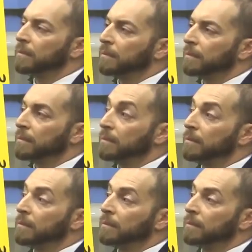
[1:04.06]

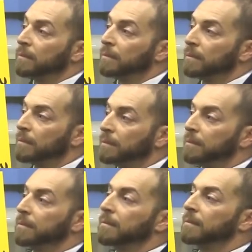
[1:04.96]

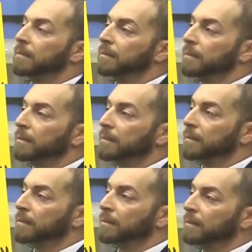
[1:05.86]

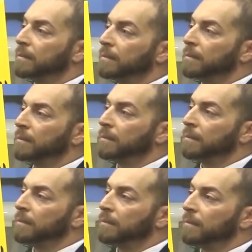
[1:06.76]

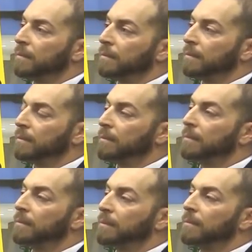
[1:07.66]

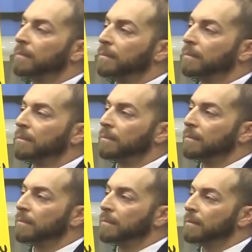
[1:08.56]

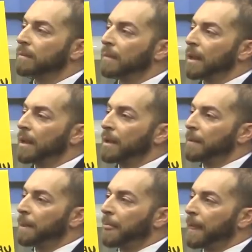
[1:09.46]

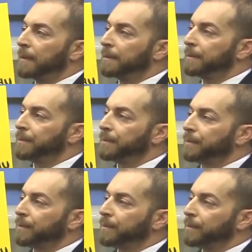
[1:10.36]

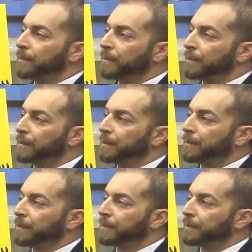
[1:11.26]
(silent)